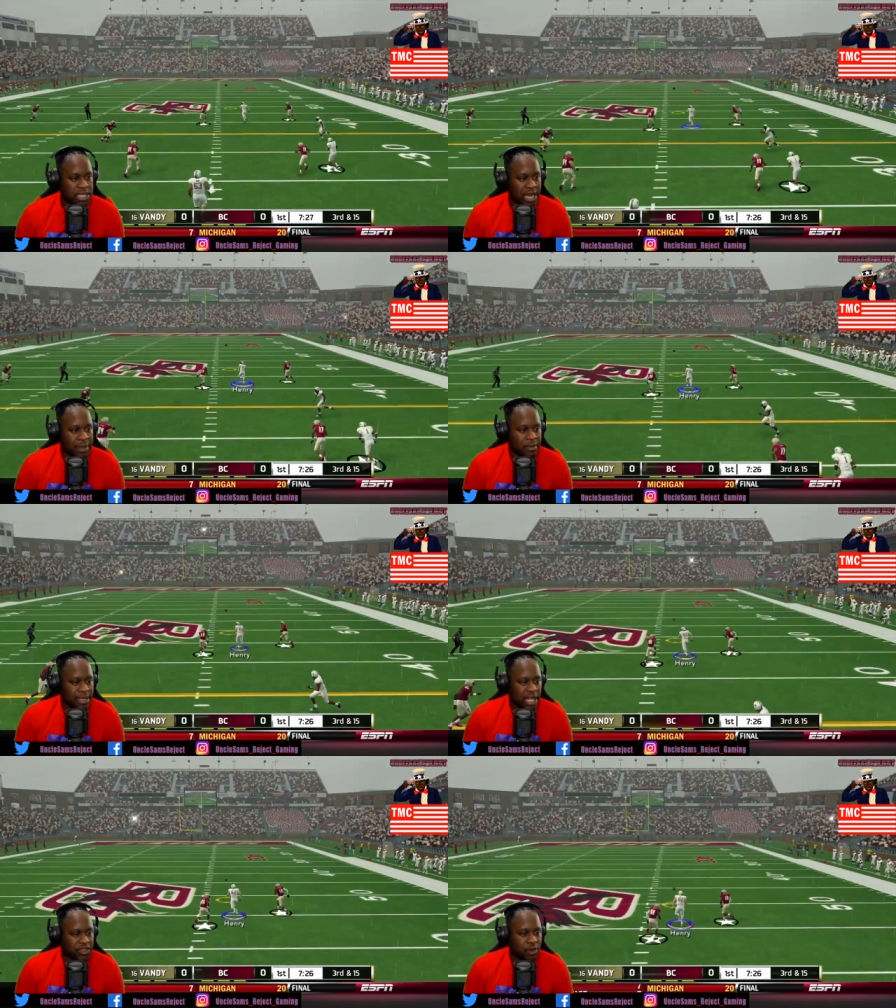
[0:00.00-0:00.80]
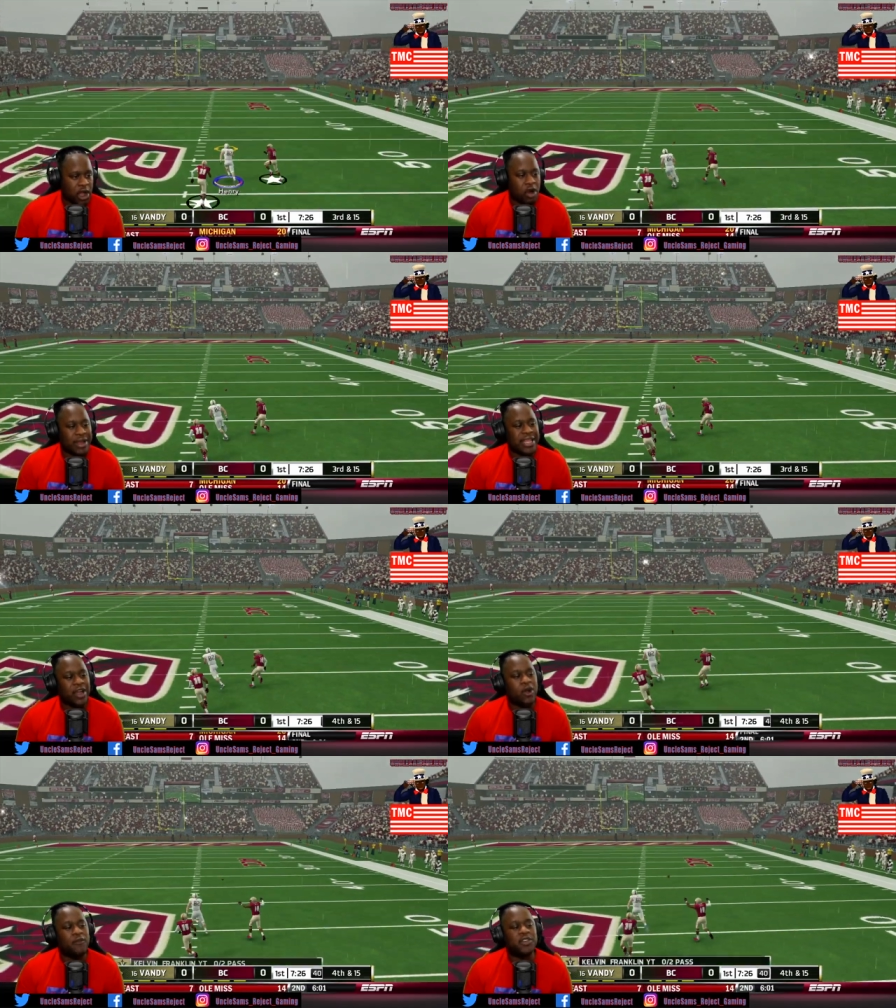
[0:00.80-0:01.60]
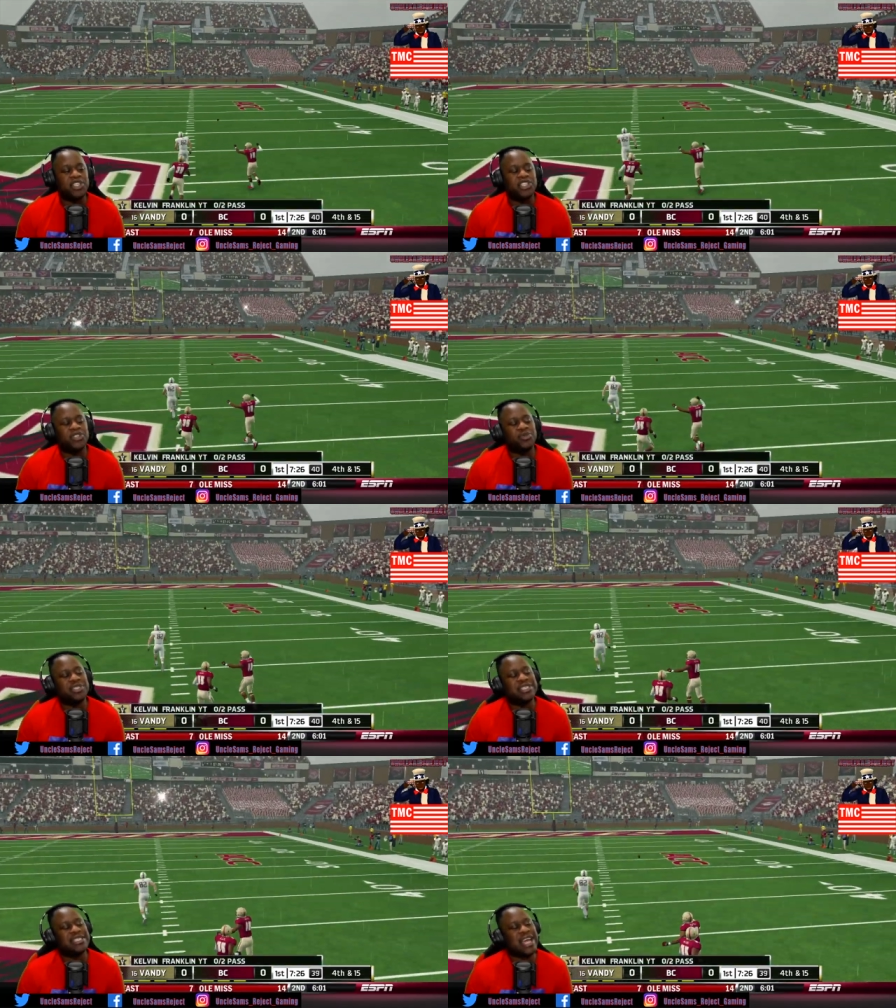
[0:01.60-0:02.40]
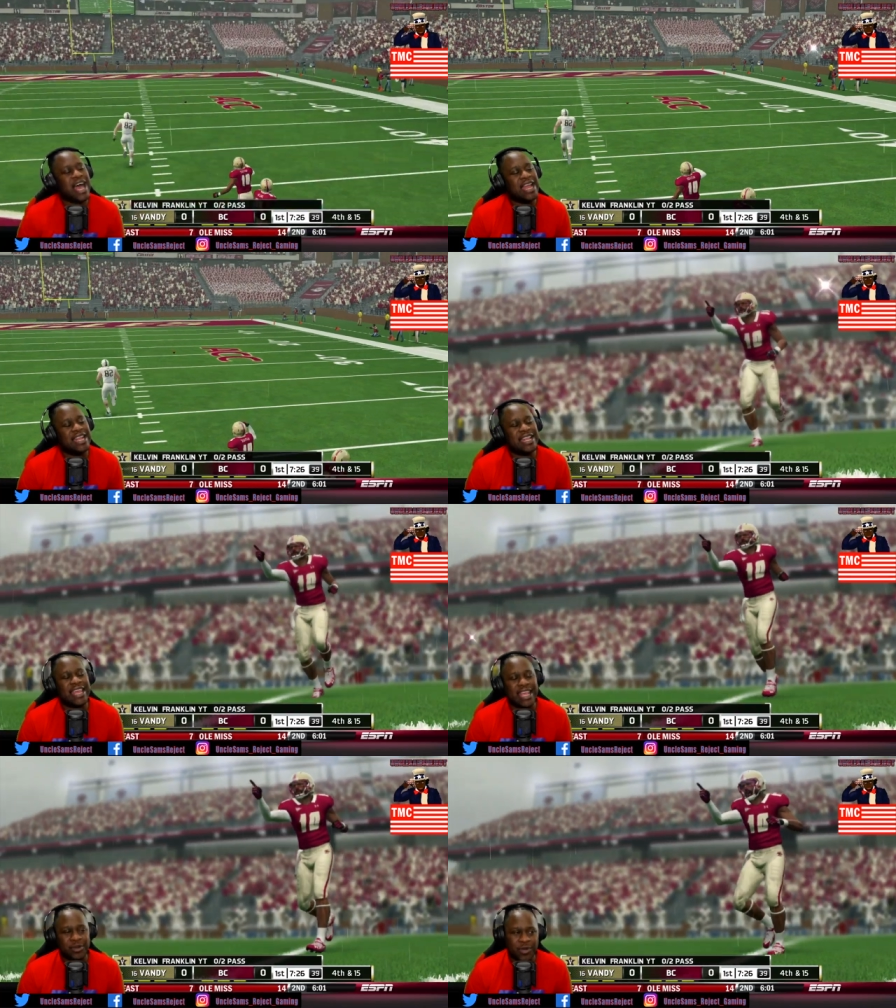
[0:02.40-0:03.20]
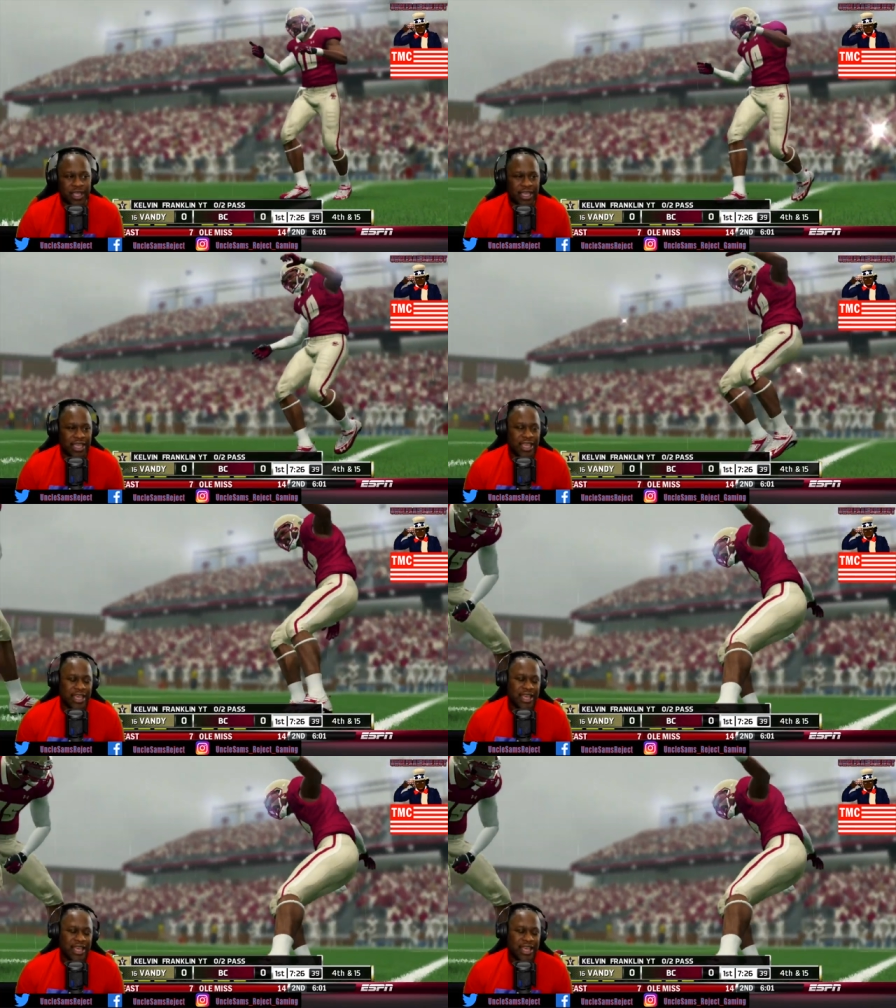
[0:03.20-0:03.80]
He's got to be able to make that throw, and he overshoots his tight end, Henry.